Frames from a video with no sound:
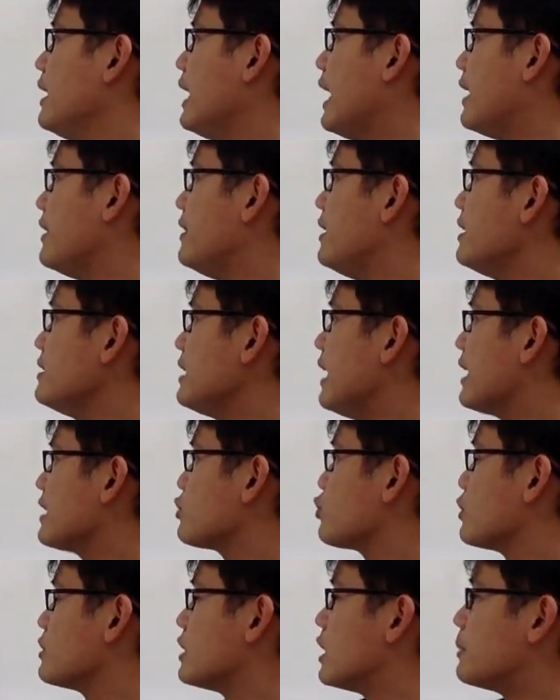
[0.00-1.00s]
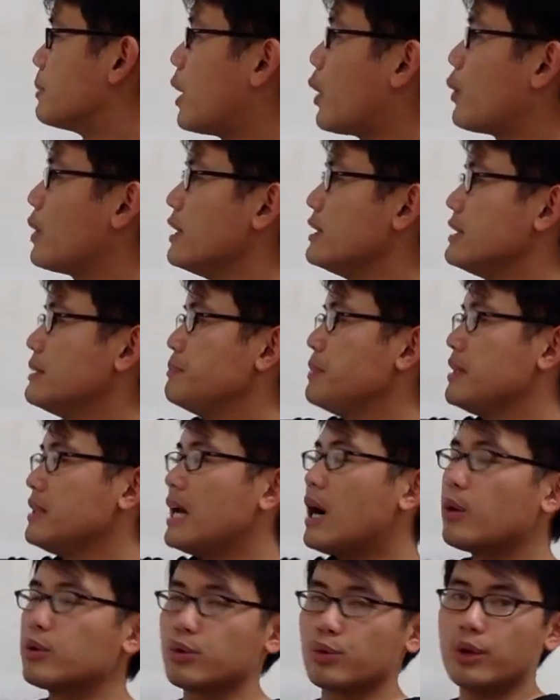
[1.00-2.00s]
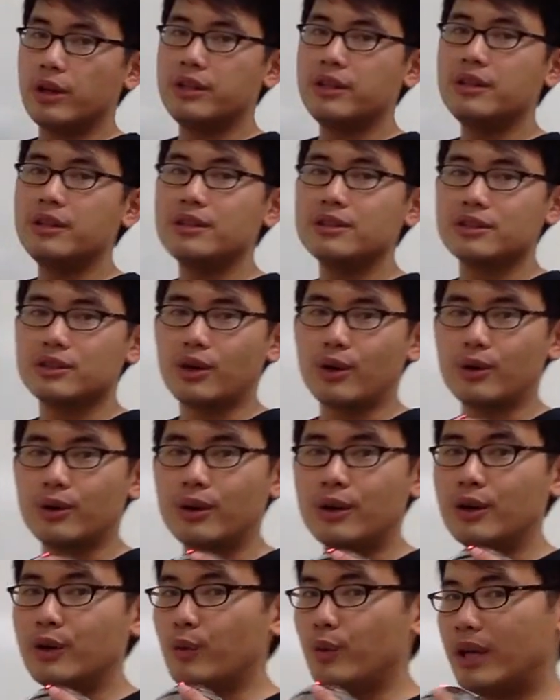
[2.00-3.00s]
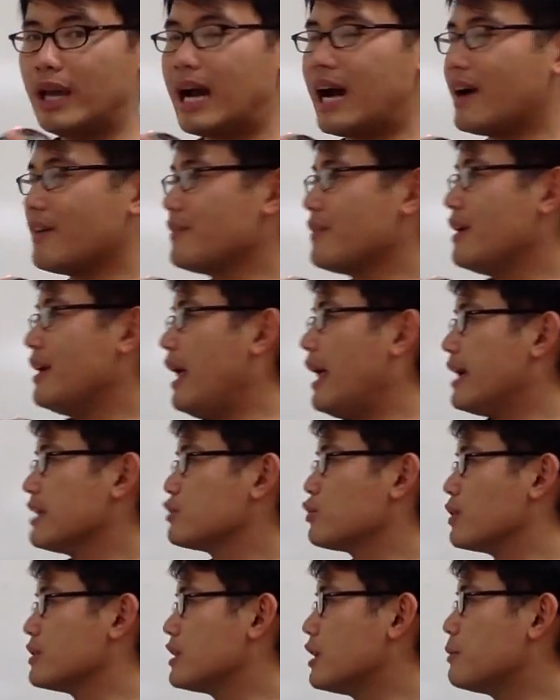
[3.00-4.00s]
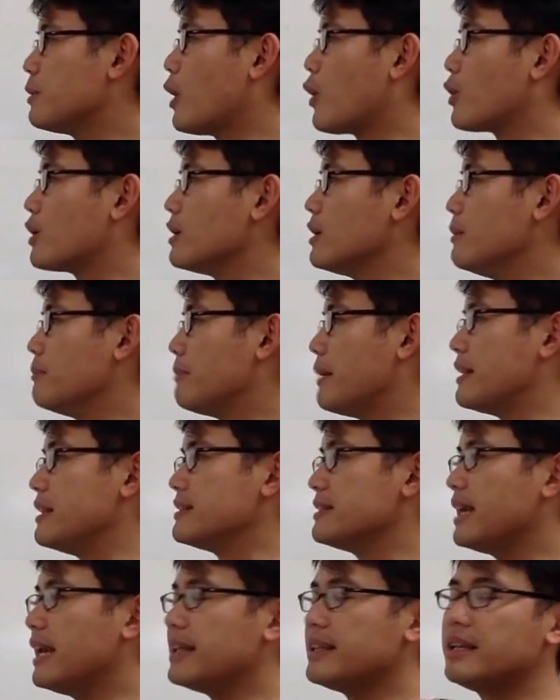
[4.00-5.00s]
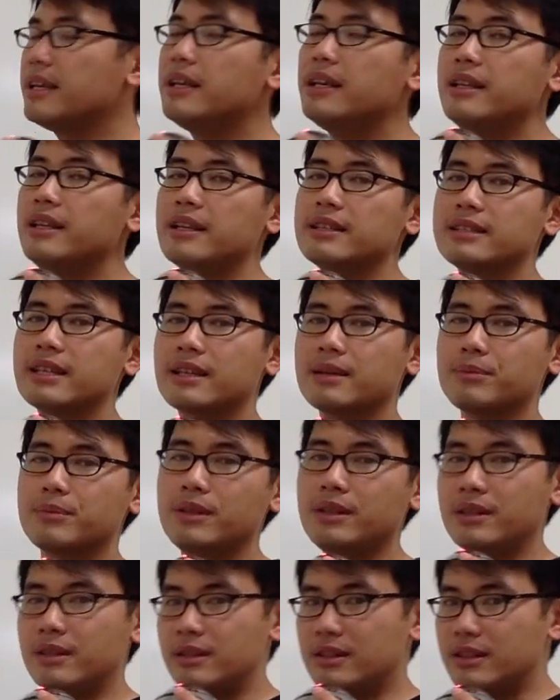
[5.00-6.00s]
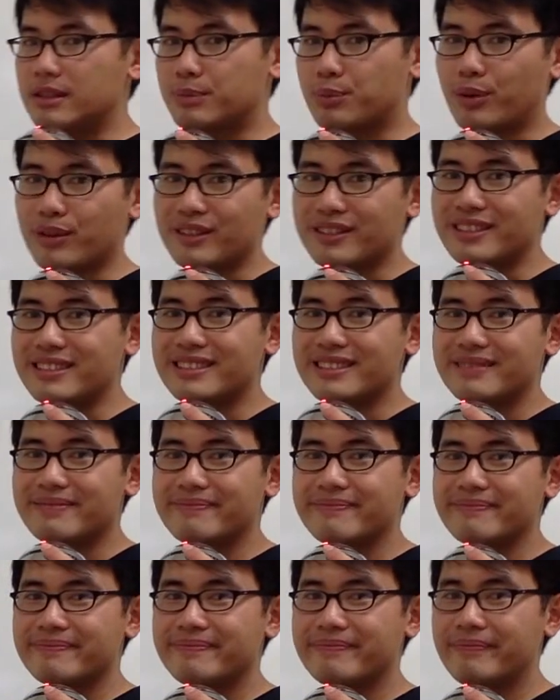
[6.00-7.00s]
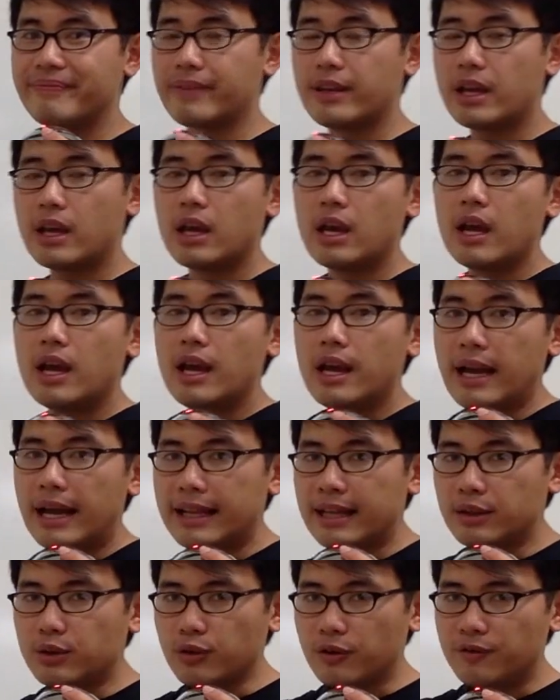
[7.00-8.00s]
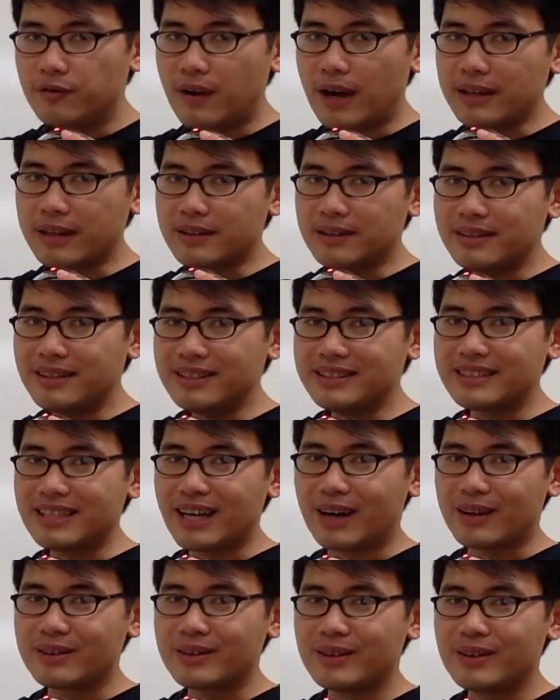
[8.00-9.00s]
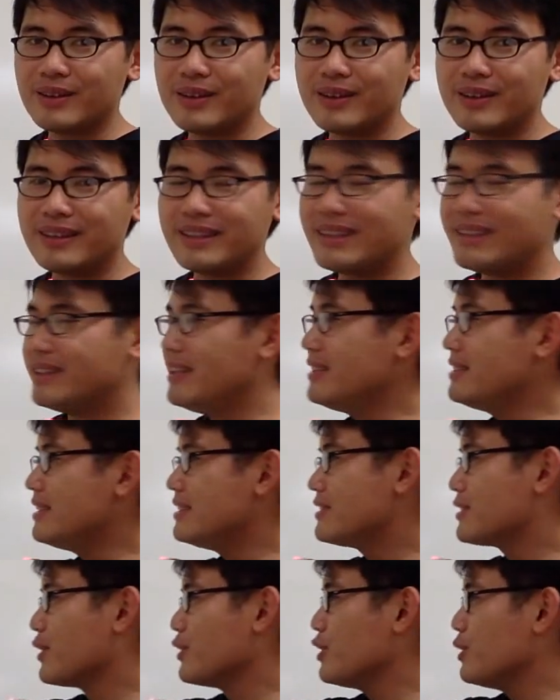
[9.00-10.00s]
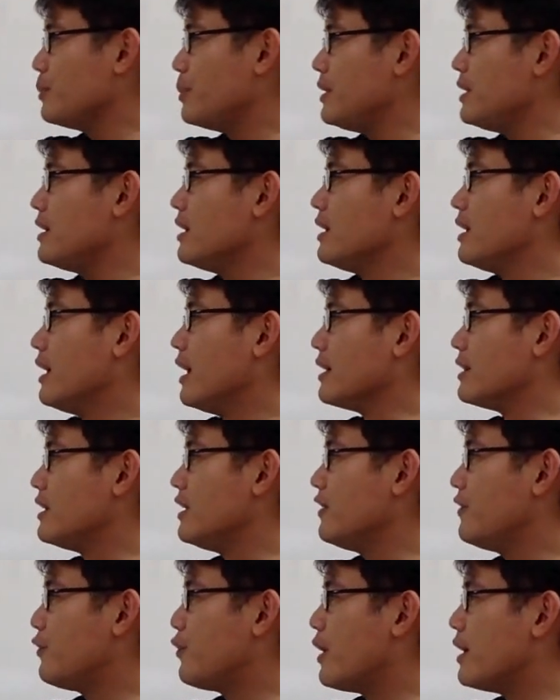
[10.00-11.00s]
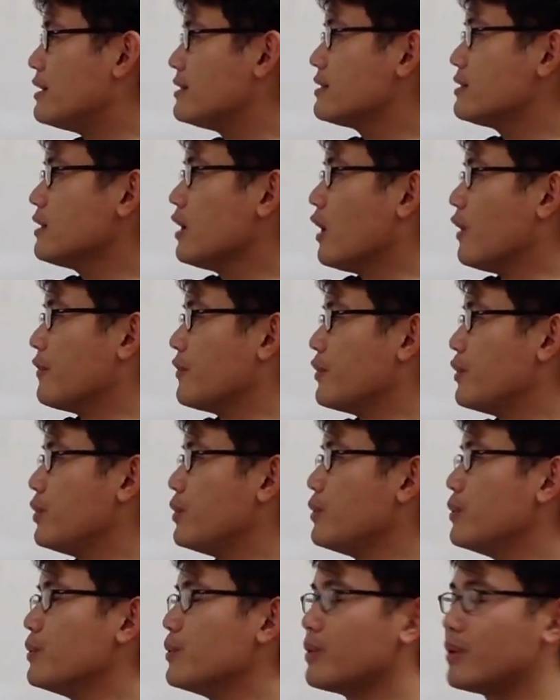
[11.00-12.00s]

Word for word: And this x to the third power is being out already, so we have x to the third power minus eight in the second in, in this parentheses. And then to factor this out, this is going to be a difference of two